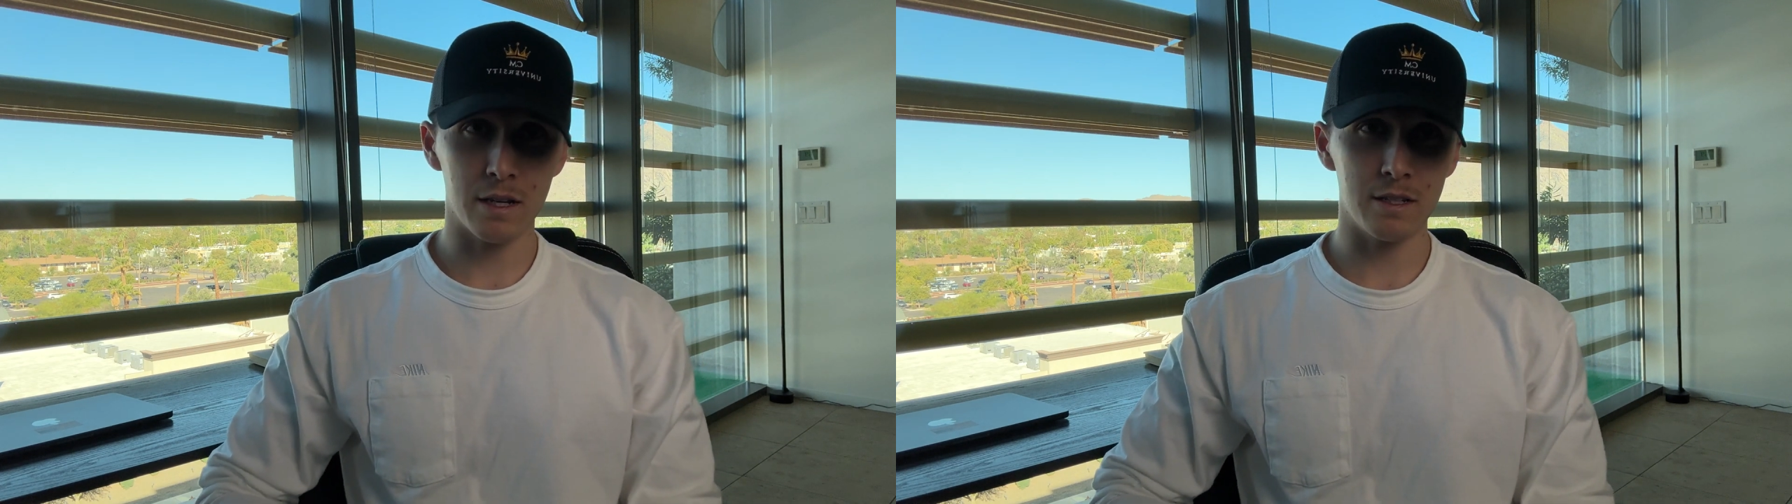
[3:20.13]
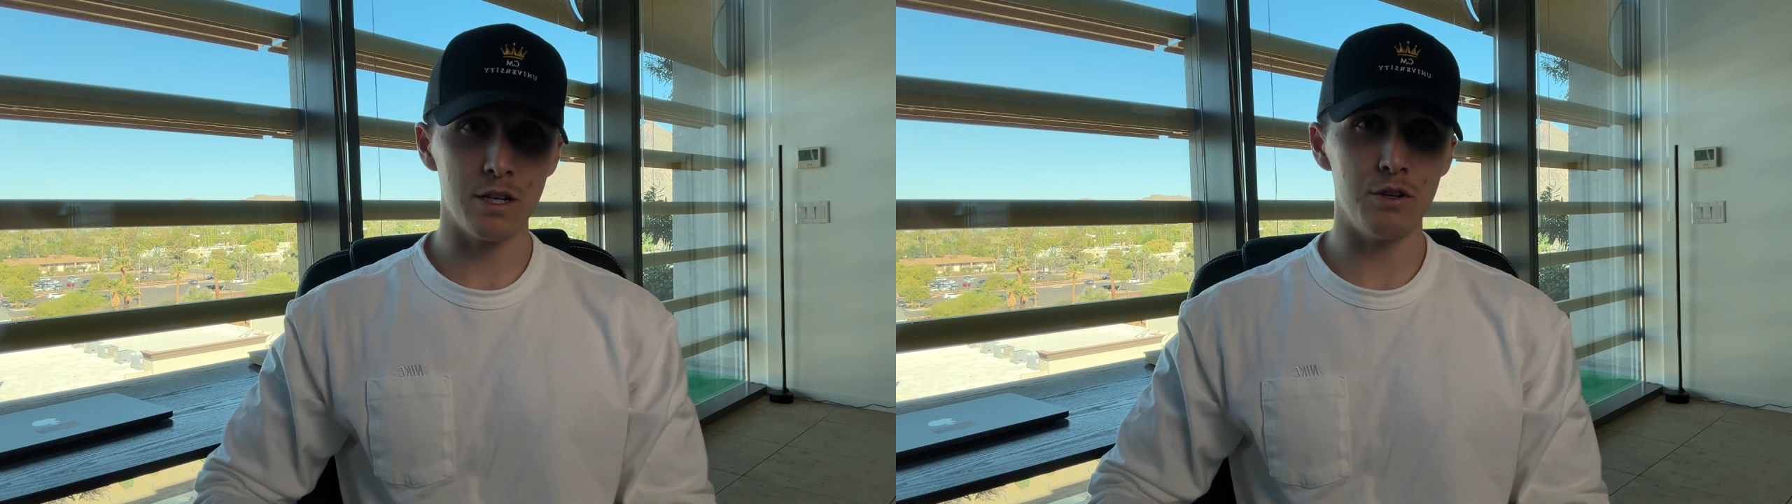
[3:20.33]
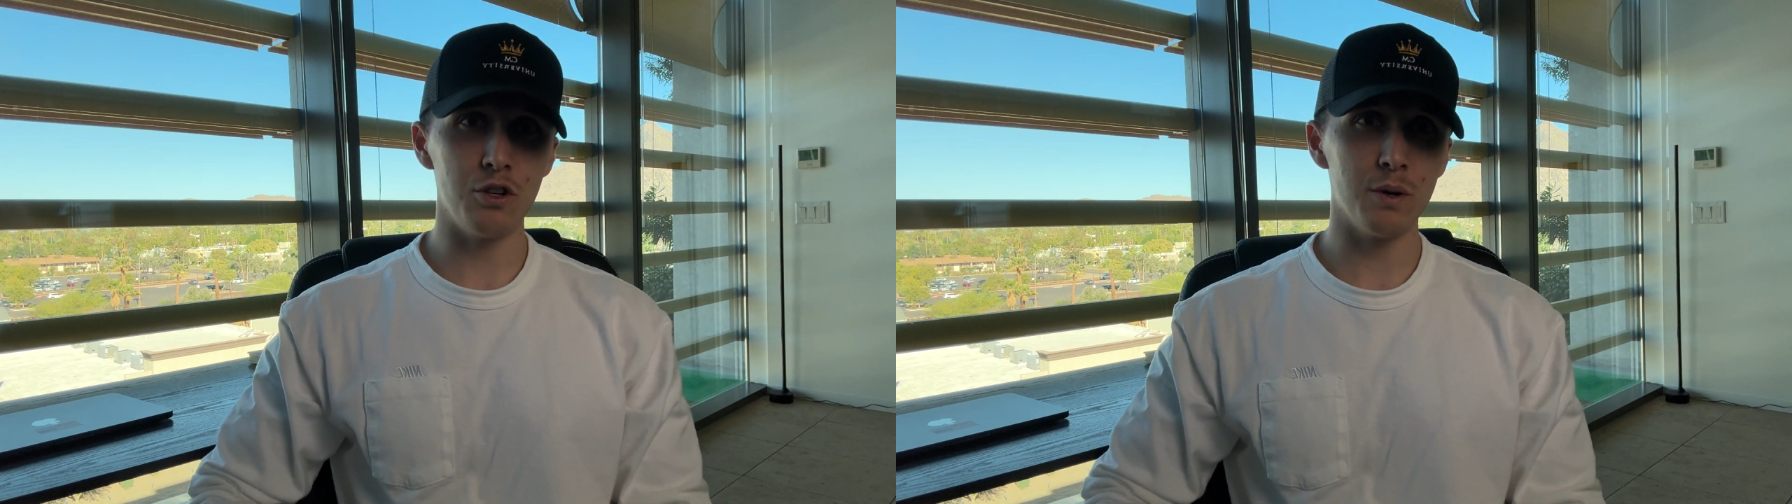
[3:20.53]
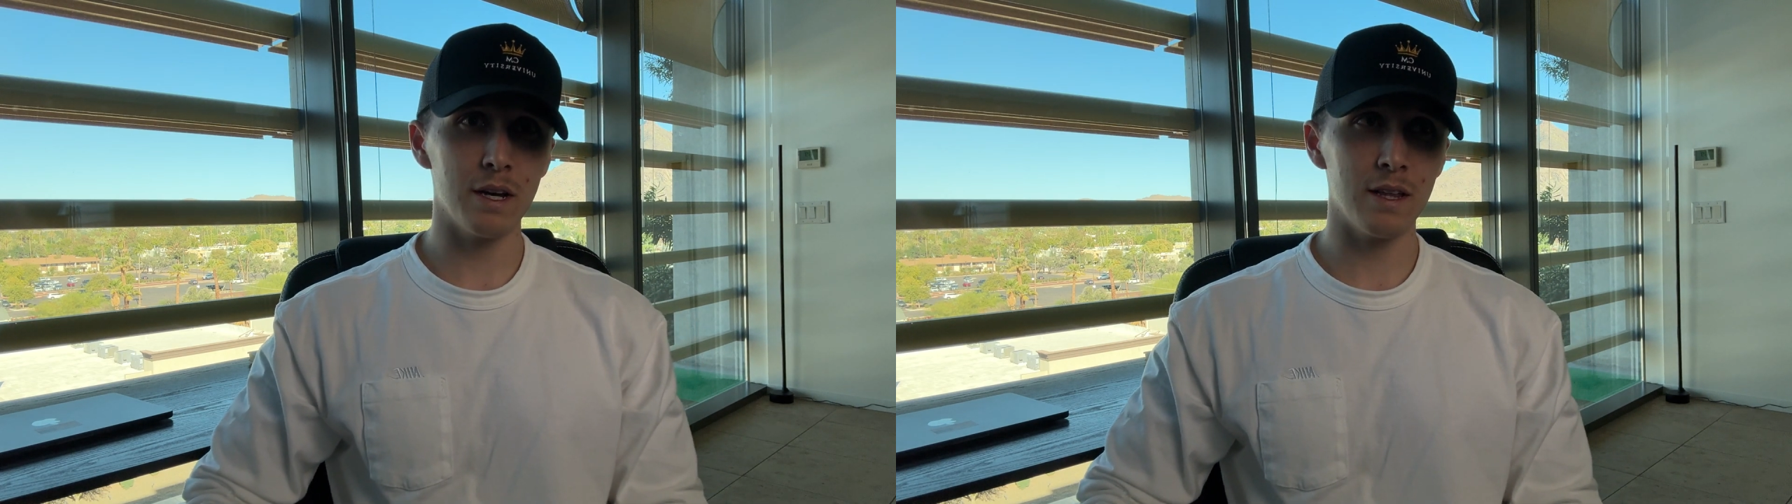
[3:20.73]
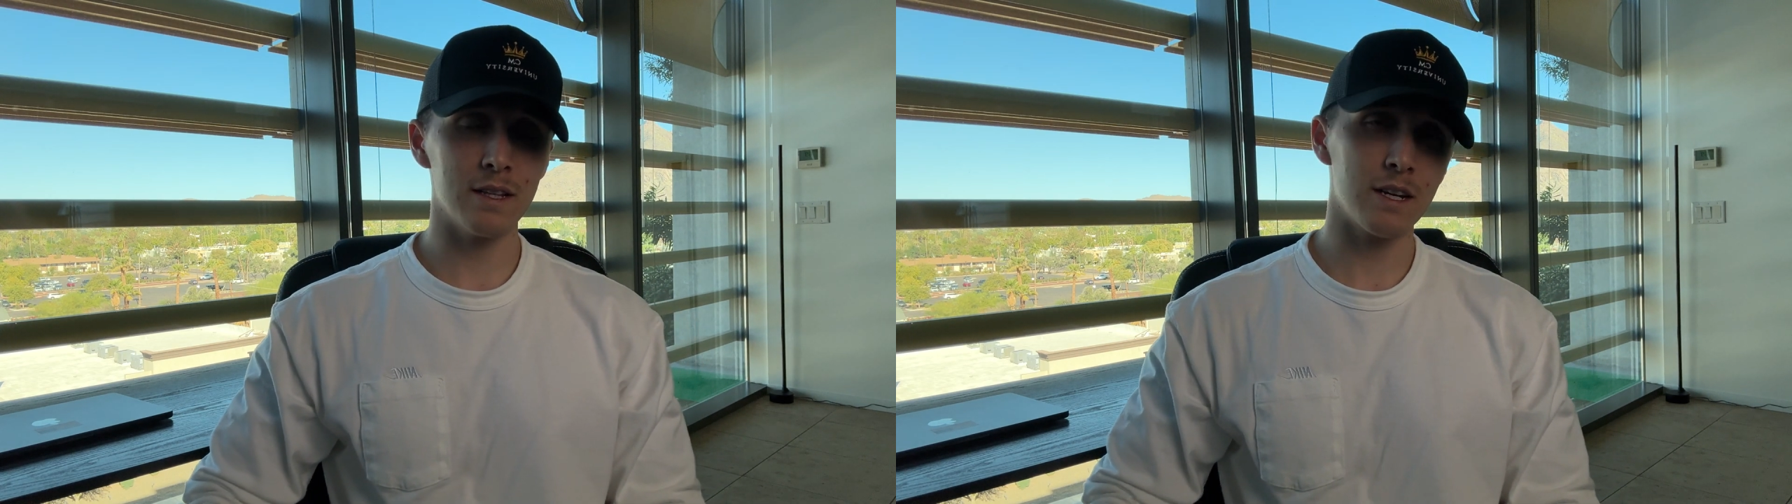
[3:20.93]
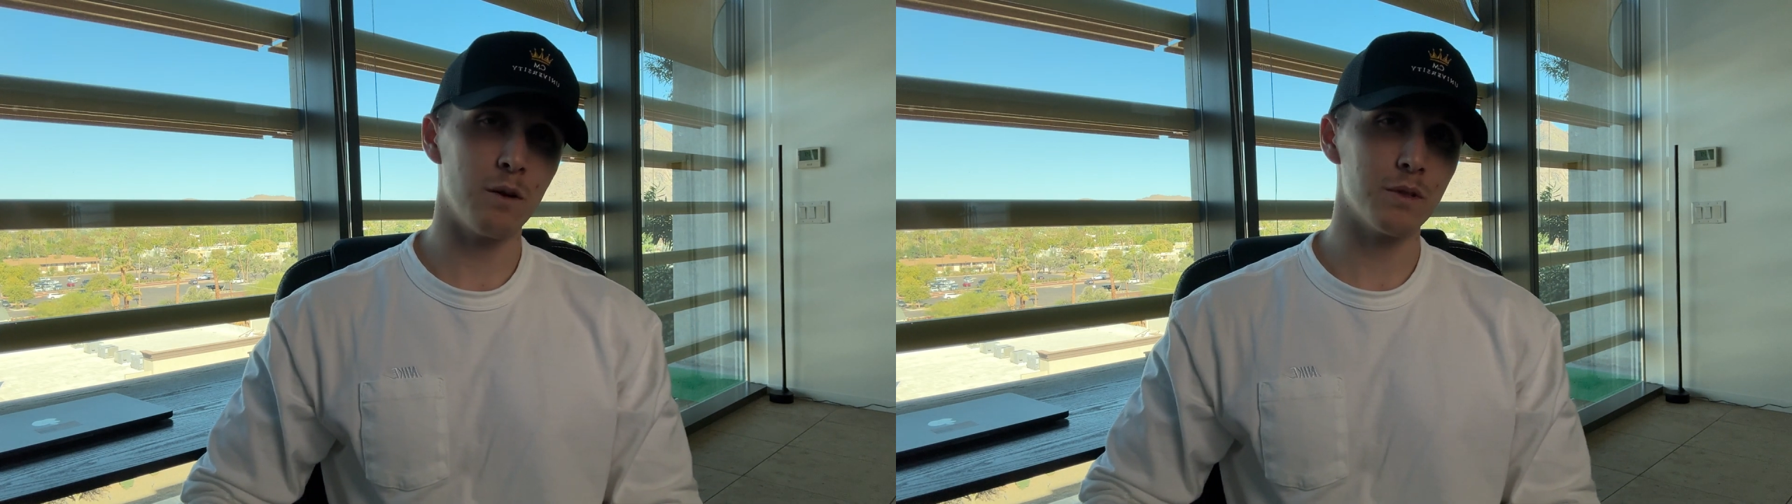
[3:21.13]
continue doing it. It's kind